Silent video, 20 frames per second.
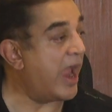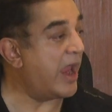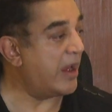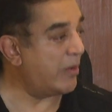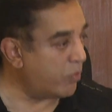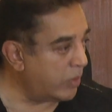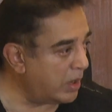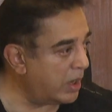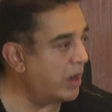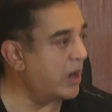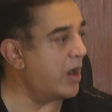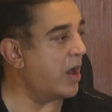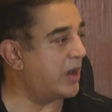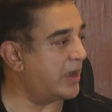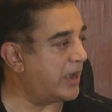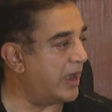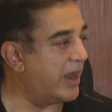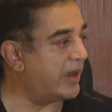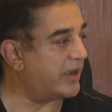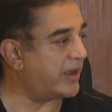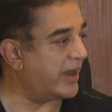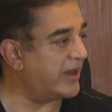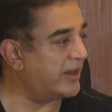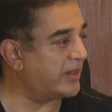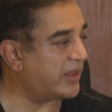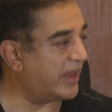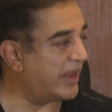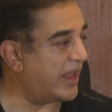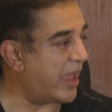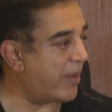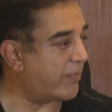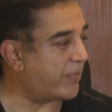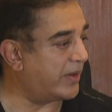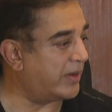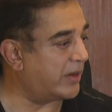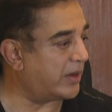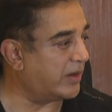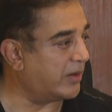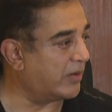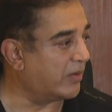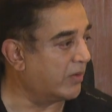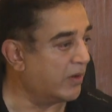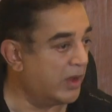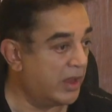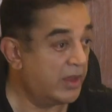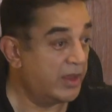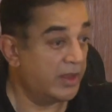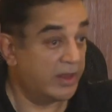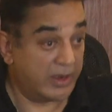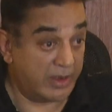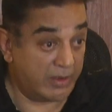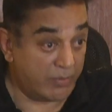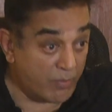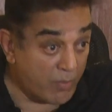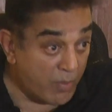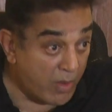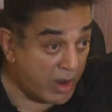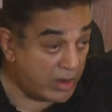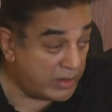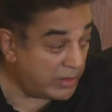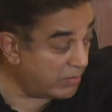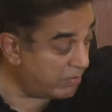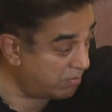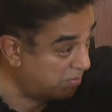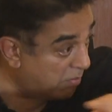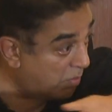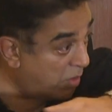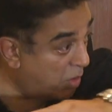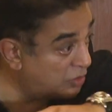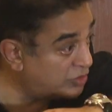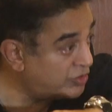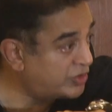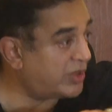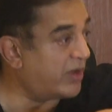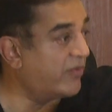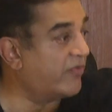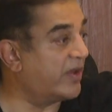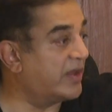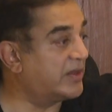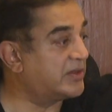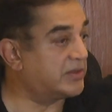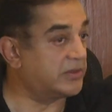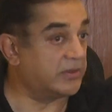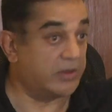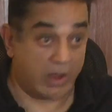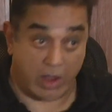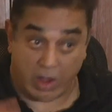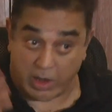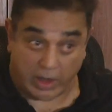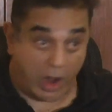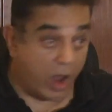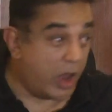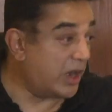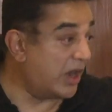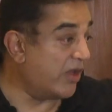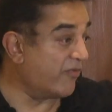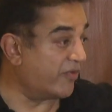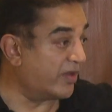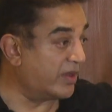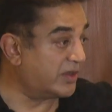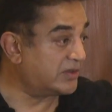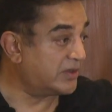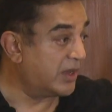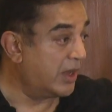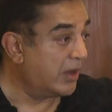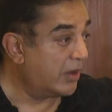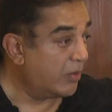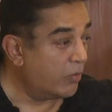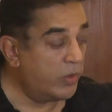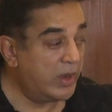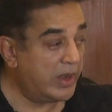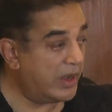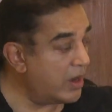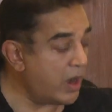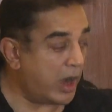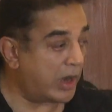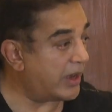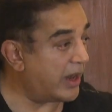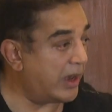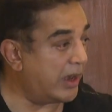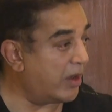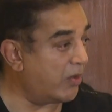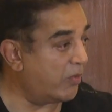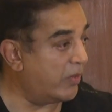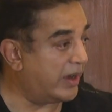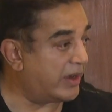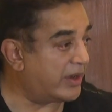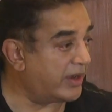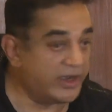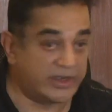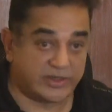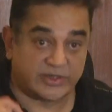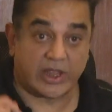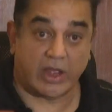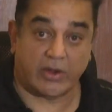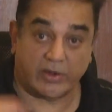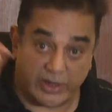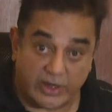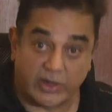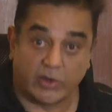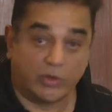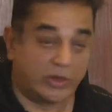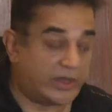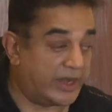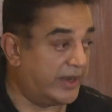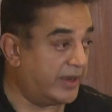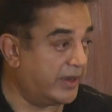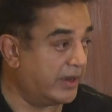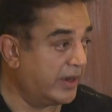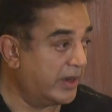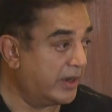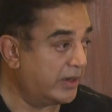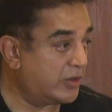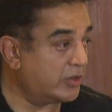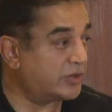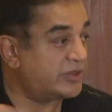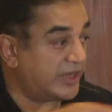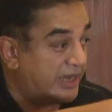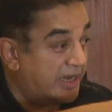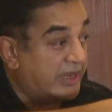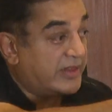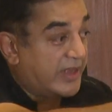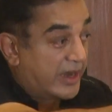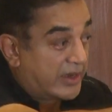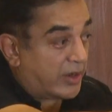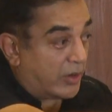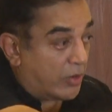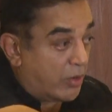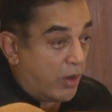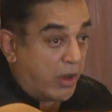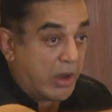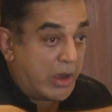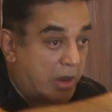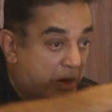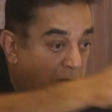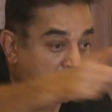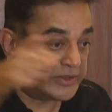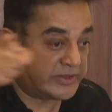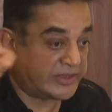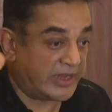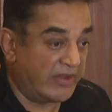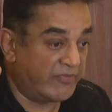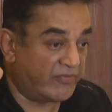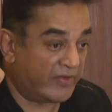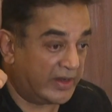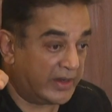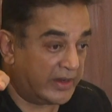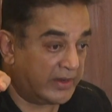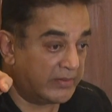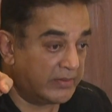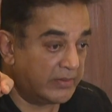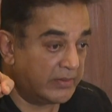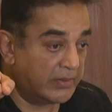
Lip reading: I will not let anything happen to you. most of us or all of us will not allow it. It's our duty to see that you go out safely.